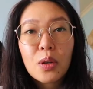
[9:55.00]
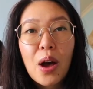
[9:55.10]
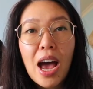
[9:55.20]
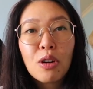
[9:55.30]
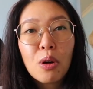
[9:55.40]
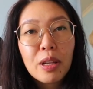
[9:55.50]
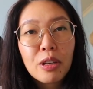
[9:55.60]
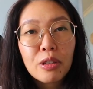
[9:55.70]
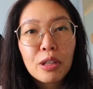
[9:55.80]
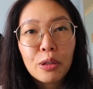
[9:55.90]
So I
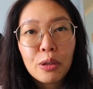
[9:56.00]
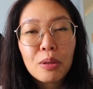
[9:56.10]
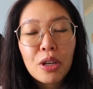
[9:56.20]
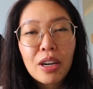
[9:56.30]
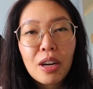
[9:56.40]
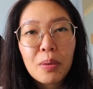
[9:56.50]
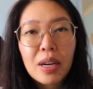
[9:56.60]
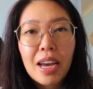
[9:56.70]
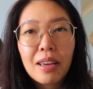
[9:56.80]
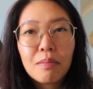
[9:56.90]
normally use a loop turner
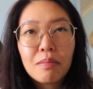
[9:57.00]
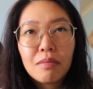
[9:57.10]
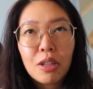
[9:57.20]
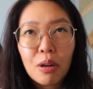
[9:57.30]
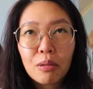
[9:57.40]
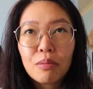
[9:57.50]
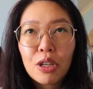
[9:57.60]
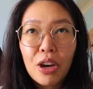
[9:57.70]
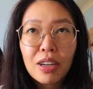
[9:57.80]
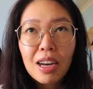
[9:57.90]
when I, you know,
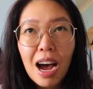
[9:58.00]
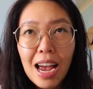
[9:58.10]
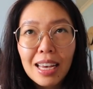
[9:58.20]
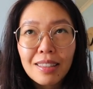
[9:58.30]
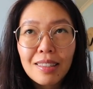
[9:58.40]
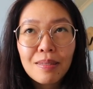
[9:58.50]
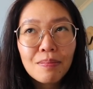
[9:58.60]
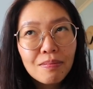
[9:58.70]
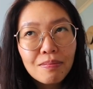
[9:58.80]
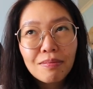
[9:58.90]
turn ties
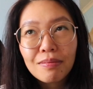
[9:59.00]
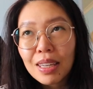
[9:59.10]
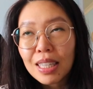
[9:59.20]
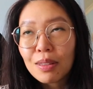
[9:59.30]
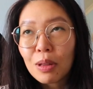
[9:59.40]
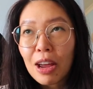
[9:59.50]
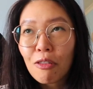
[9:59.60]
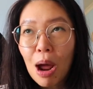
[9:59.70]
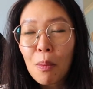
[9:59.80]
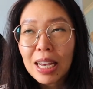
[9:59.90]
in
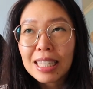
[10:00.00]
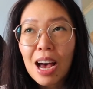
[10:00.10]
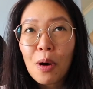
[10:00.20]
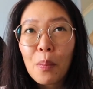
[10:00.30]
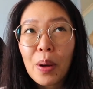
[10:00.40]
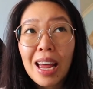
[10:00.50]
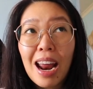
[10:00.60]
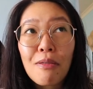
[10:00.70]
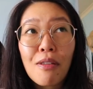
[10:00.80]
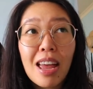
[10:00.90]
like right ways out,
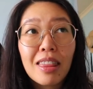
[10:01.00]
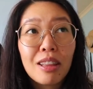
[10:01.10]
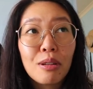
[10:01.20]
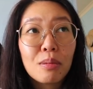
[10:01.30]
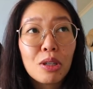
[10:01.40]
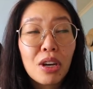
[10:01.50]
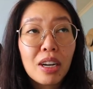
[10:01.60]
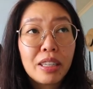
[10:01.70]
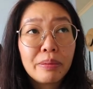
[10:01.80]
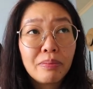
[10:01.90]
but I find the loop
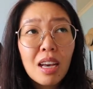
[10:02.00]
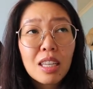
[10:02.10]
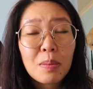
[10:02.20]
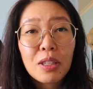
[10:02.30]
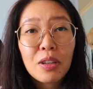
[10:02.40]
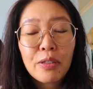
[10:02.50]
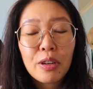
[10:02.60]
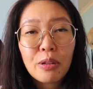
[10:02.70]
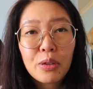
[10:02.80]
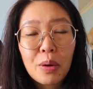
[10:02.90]
turner, especially if
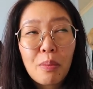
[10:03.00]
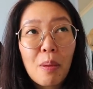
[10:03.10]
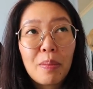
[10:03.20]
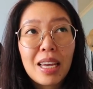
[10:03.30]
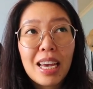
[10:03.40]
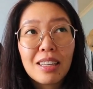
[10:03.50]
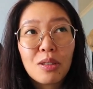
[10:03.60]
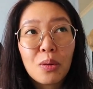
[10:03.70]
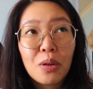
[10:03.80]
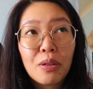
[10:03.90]
you don't do it properly,
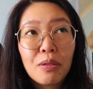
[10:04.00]
it sort